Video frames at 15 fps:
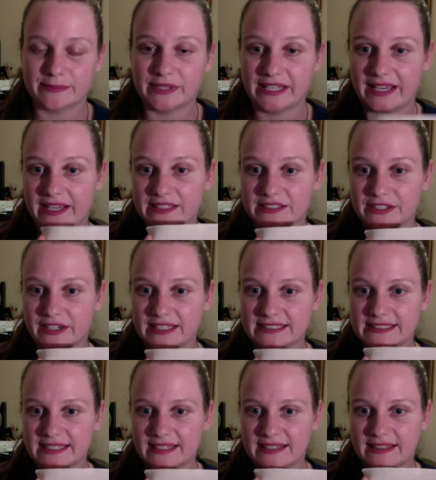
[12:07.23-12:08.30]
But yeah, so I
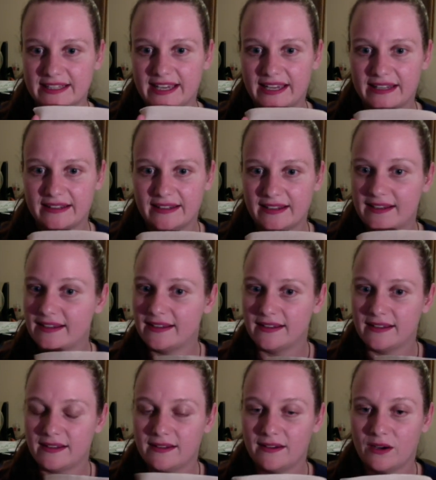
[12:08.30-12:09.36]
started that.
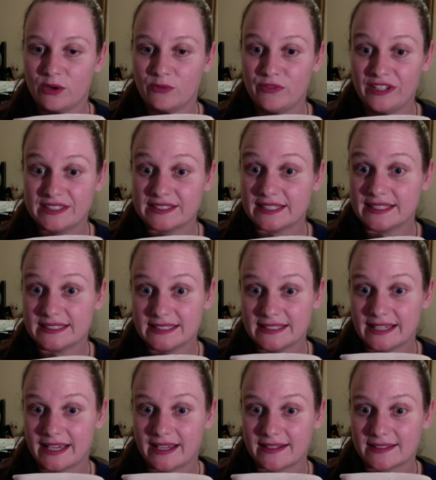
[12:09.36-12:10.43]
Obviously didn't
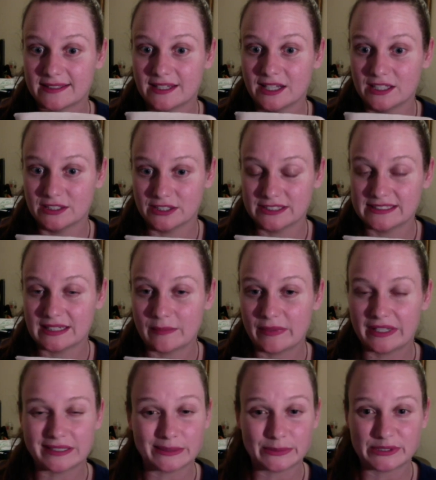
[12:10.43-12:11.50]
get a lot done
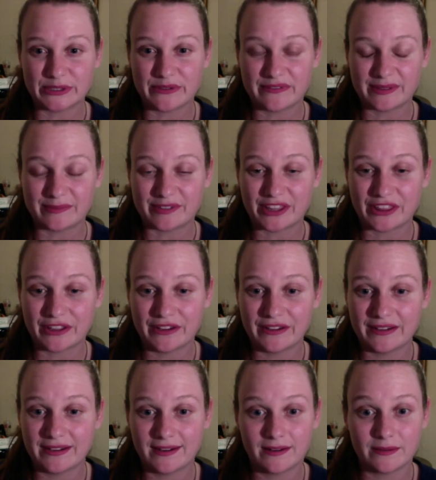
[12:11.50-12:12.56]
because it was November 3rd
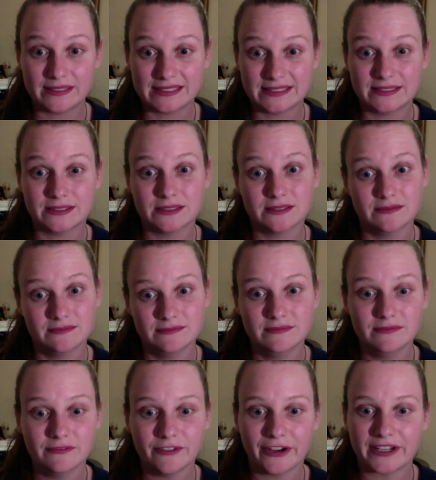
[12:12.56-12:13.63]
and I was still
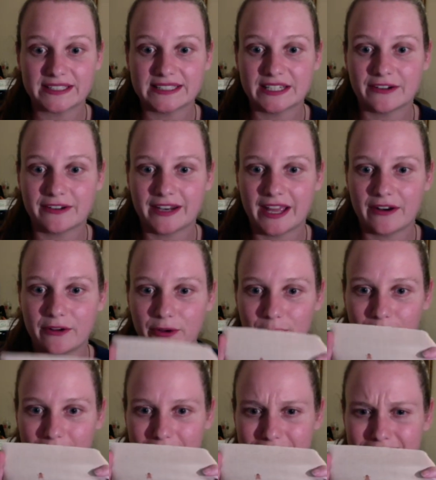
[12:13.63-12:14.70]
focusing on Nano,
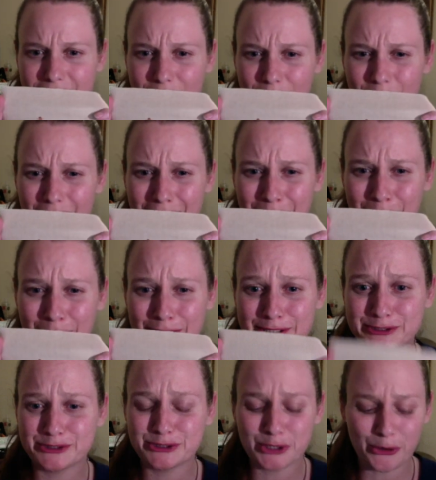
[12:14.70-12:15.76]
but oh my god,
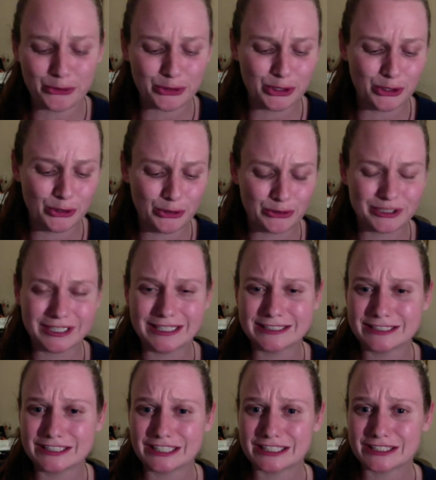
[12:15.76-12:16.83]
it's so cute.
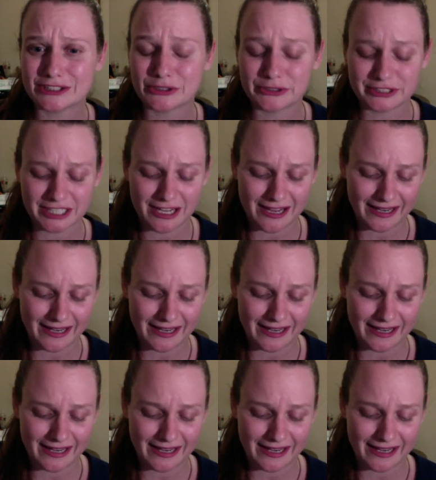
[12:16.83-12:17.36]
It's just so tiny.